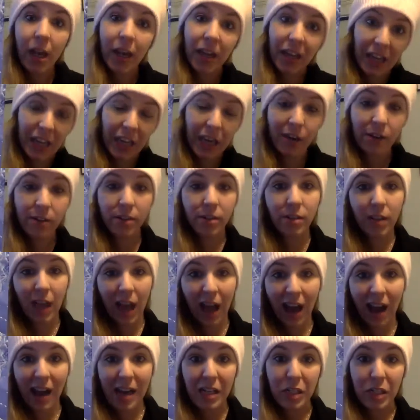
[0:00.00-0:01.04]
ears,
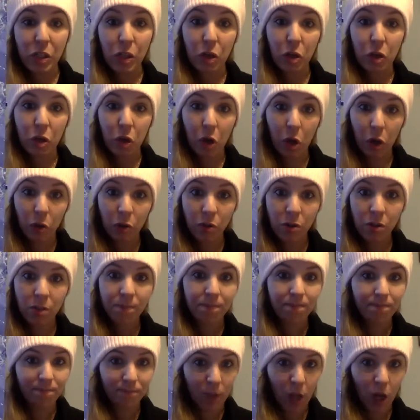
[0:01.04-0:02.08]
eyes, nose,
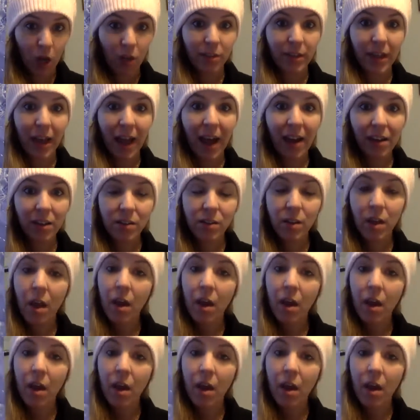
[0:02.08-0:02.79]
are tacks.